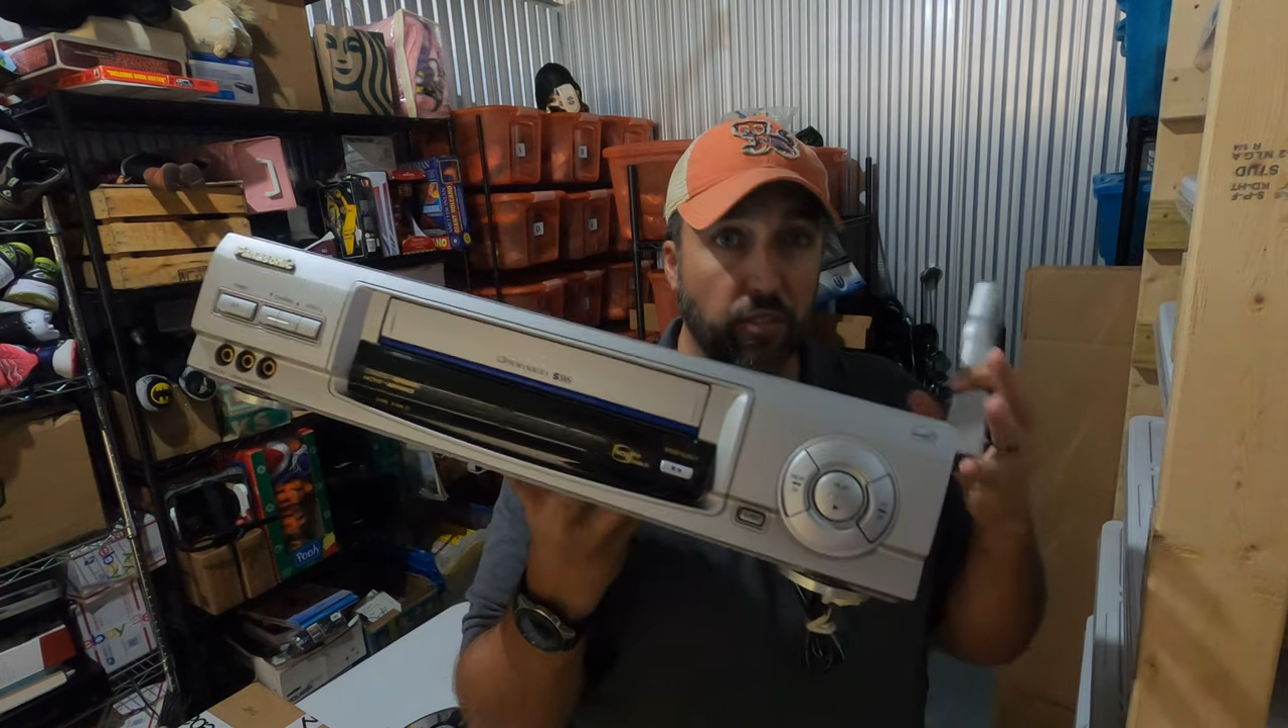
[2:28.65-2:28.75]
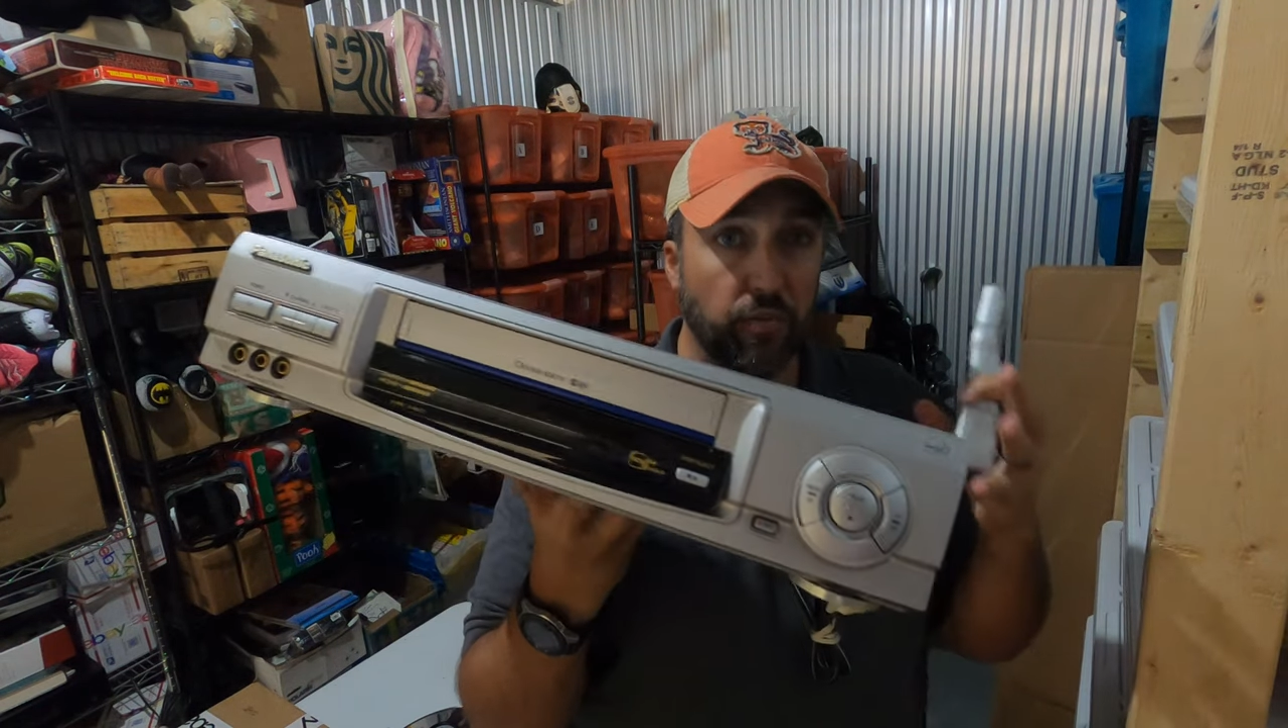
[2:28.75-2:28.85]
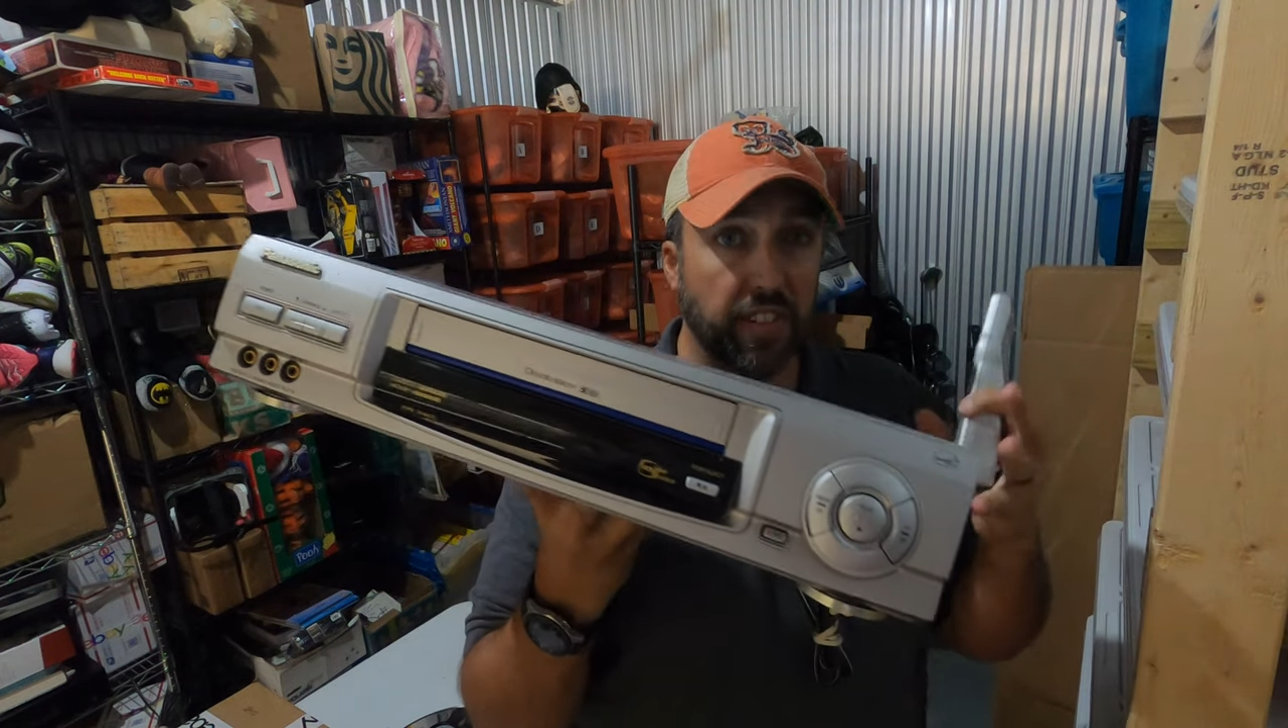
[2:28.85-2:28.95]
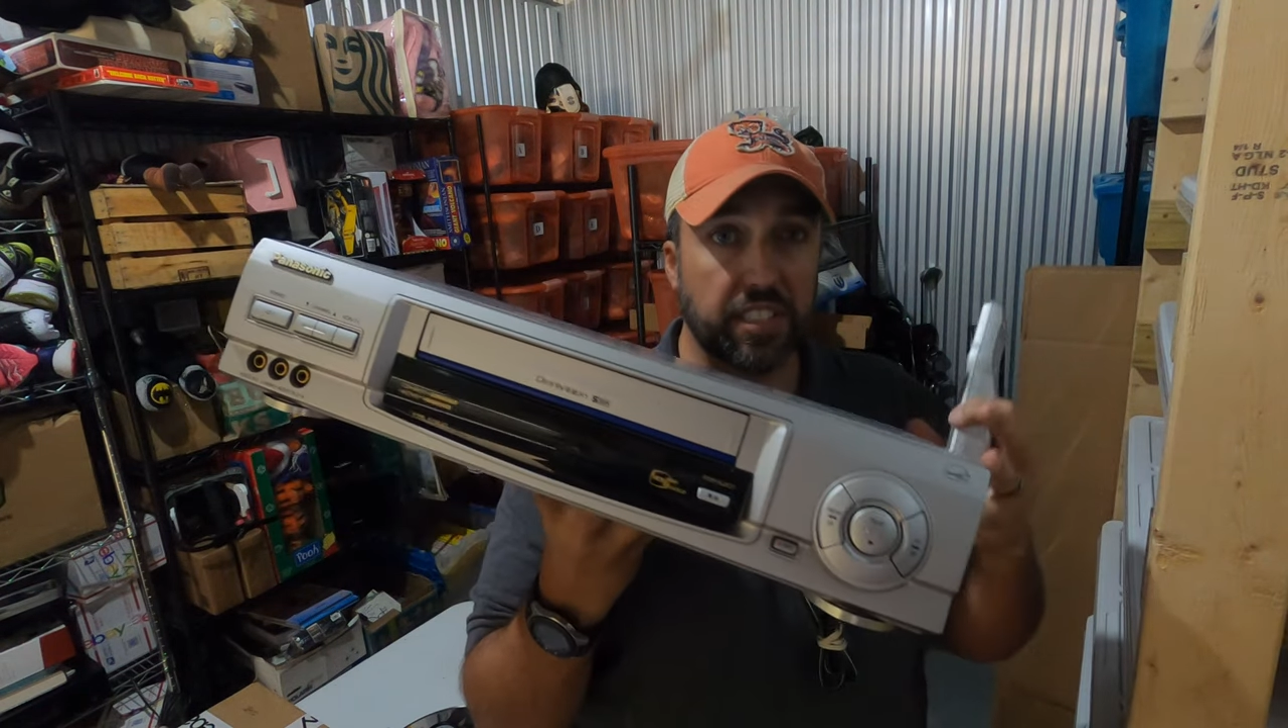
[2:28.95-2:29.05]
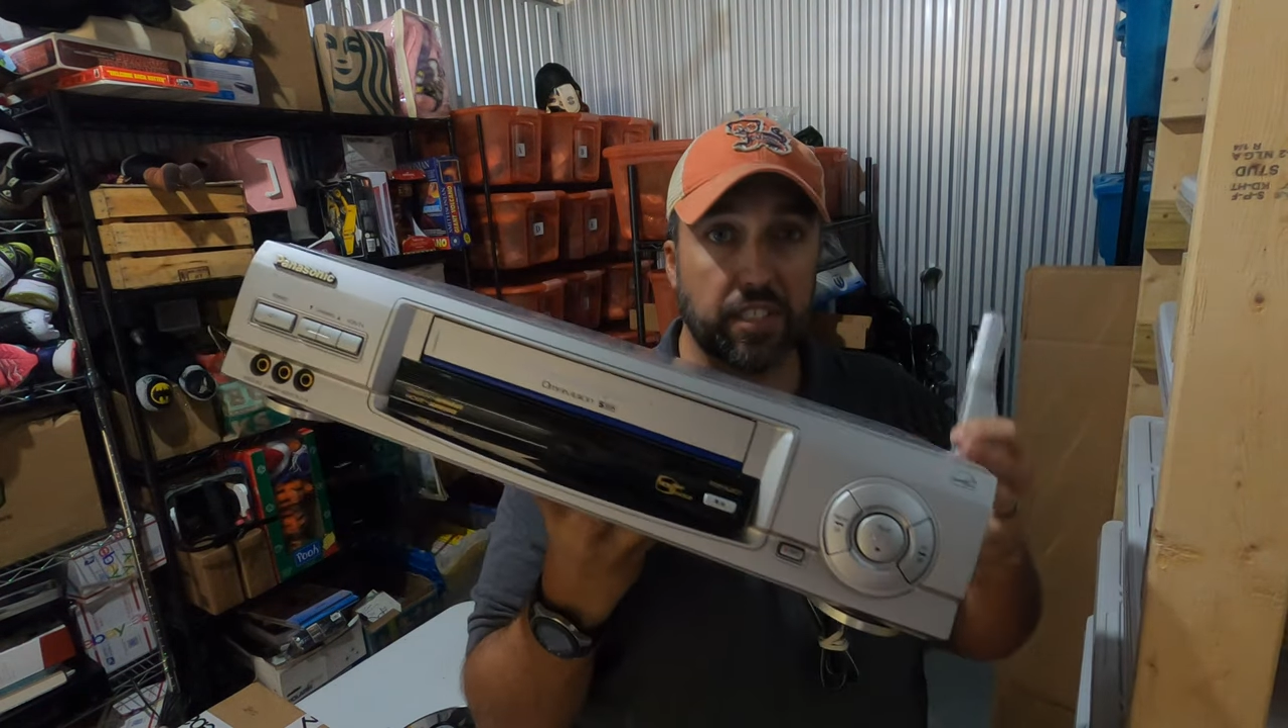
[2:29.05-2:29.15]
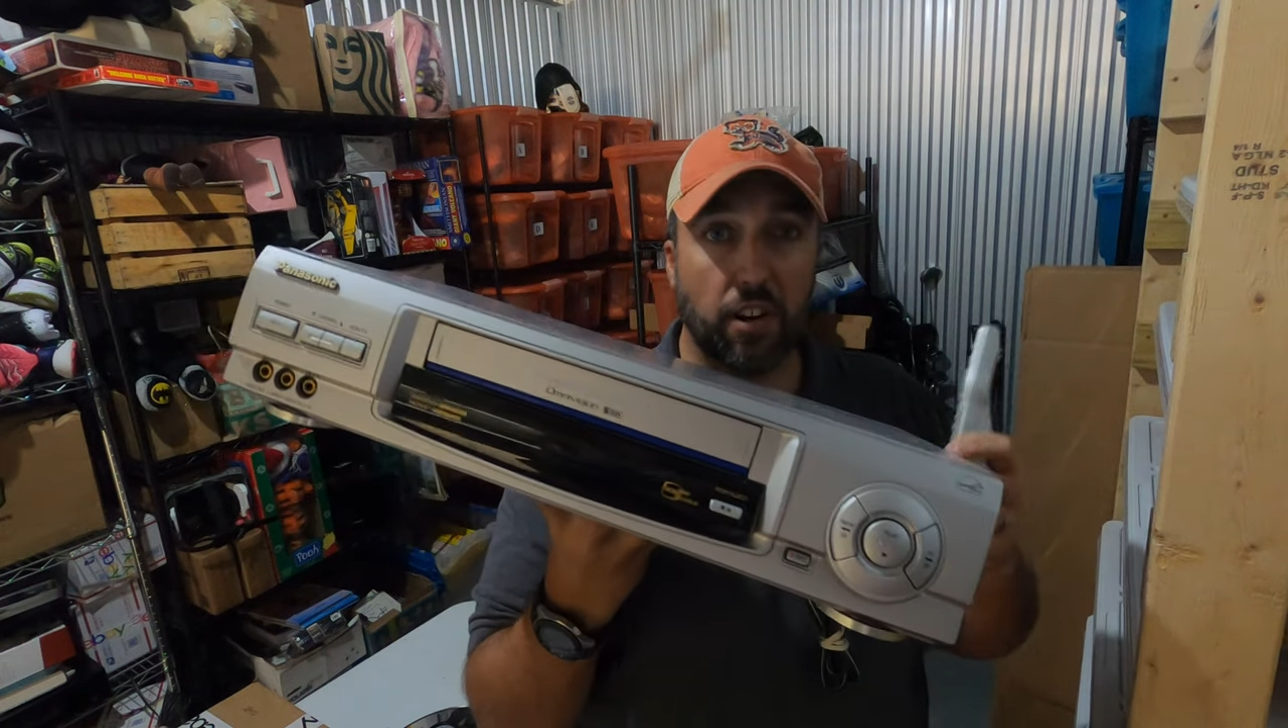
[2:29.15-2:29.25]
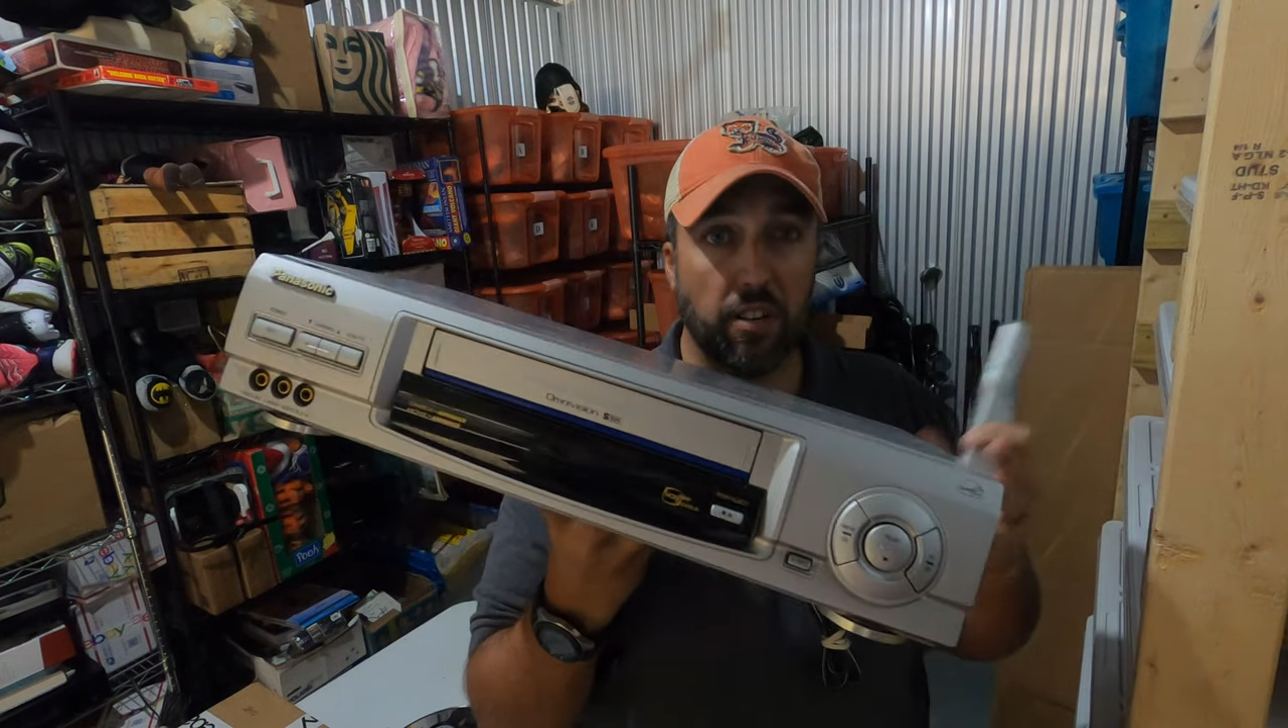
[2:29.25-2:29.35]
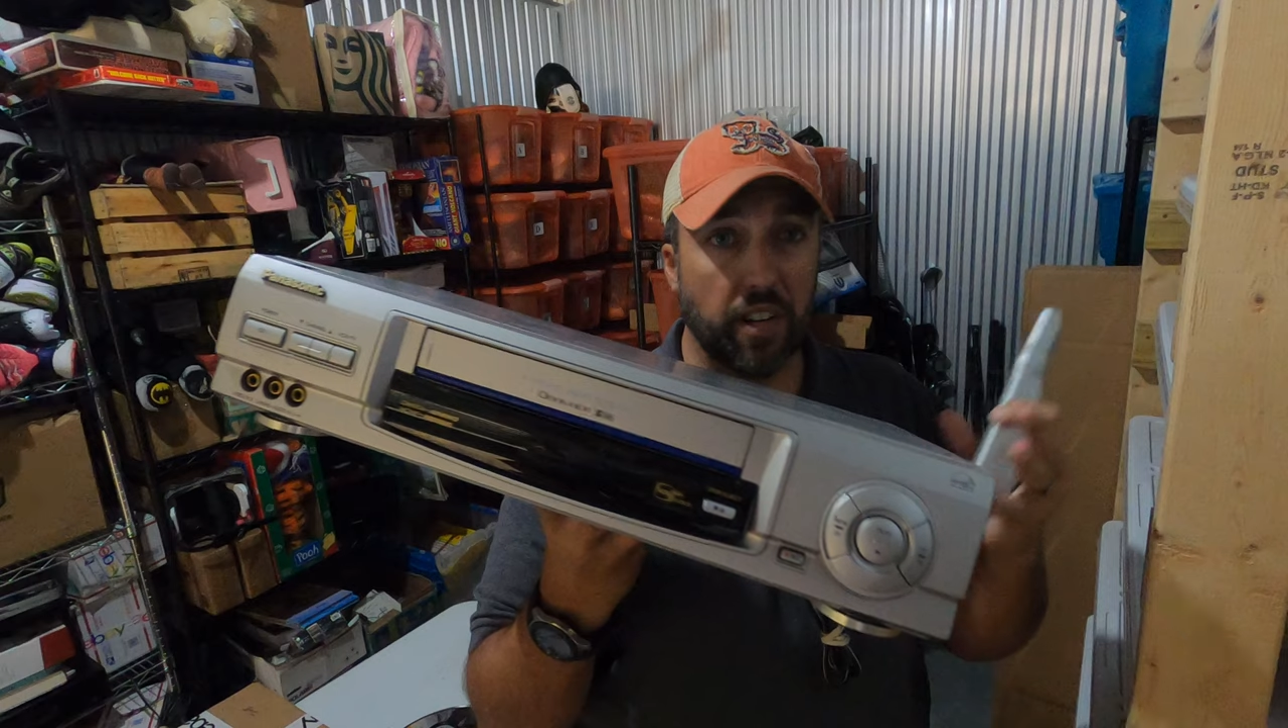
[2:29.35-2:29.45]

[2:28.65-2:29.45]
old VCR,